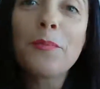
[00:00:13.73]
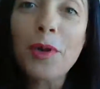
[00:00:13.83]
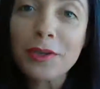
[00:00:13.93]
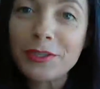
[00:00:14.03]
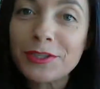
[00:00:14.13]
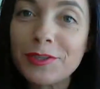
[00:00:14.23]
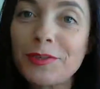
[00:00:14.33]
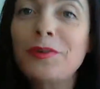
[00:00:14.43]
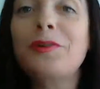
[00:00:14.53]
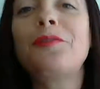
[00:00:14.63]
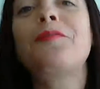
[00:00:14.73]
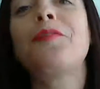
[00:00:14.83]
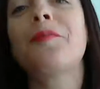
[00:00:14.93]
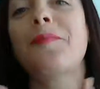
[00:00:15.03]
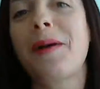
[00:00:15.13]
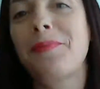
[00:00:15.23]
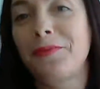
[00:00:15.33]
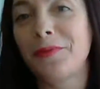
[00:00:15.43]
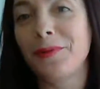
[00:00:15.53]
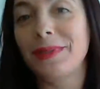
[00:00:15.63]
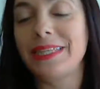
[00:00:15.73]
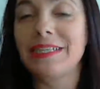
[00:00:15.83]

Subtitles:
merch store for Map It Forward.